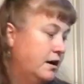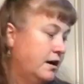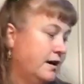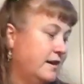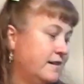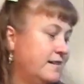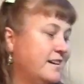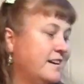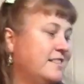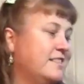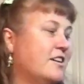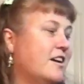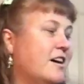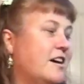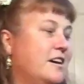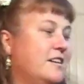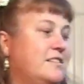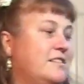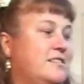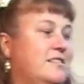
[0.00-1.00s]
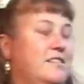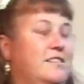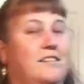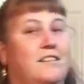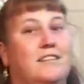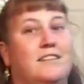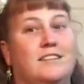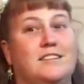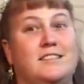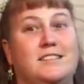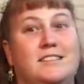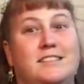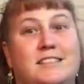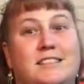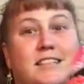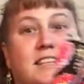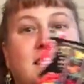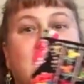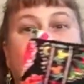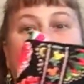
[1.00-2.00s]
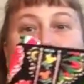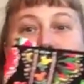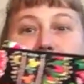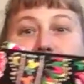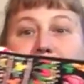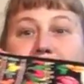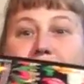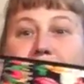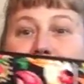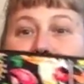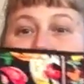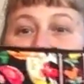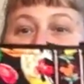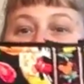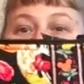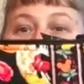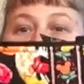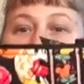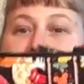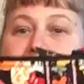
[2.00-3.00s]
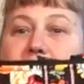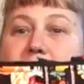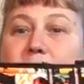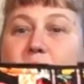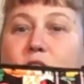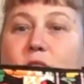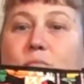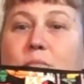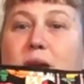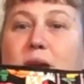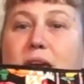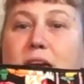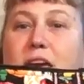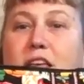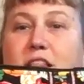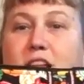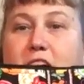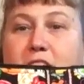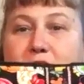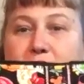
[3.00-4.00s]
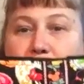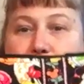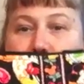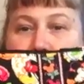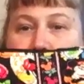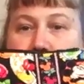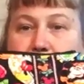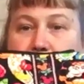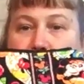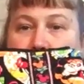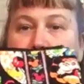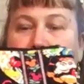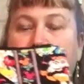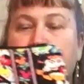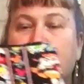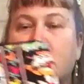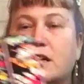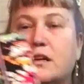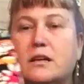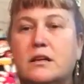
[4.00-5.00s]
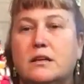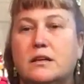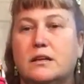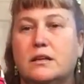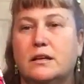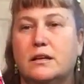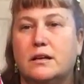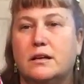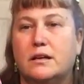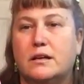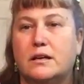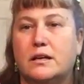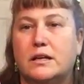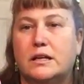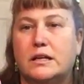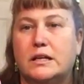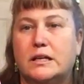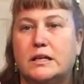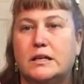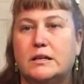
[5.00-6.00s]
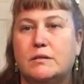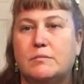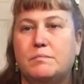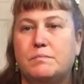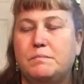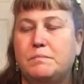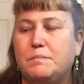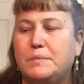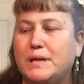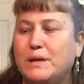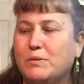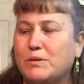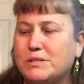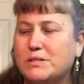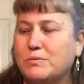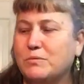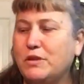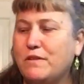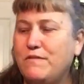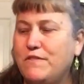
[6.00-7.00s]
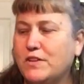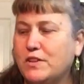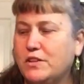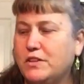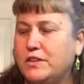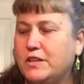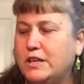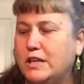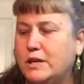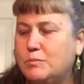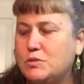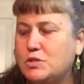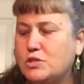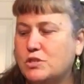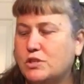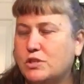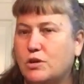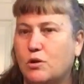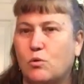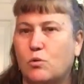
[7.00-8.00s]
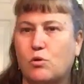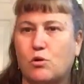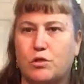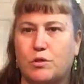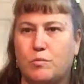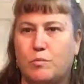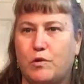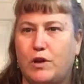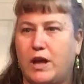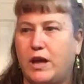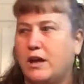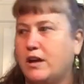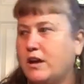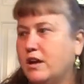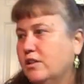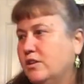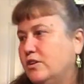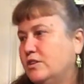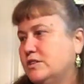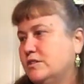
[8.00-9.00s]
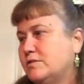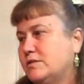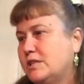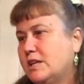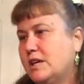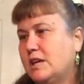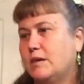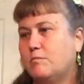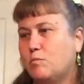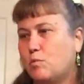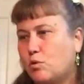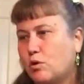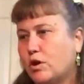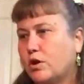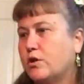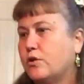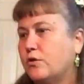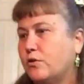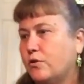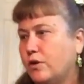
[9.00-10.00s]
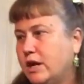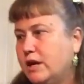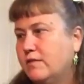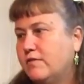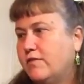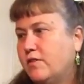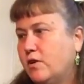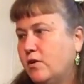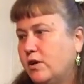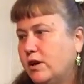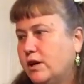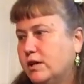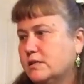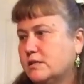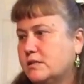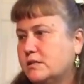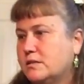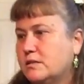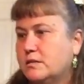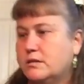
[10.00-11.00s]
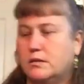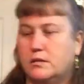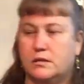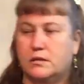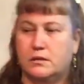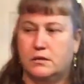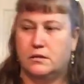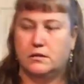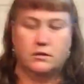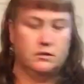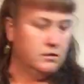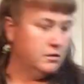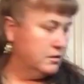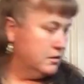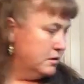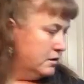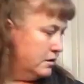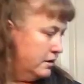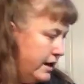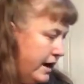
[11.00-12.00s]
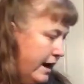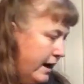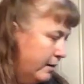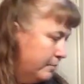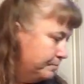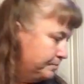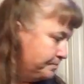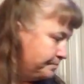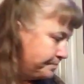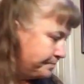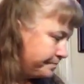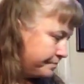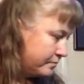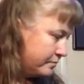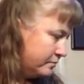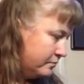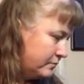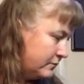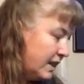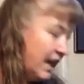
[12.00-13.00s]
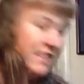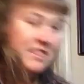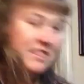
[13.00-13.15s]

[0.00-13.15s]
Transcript: And I thought, Disney, Midnight with Mickey, lots of green in there. Uh, but I wasn't really feeling the hipster or the bright colors. I was thinking more green focus. Yeah. And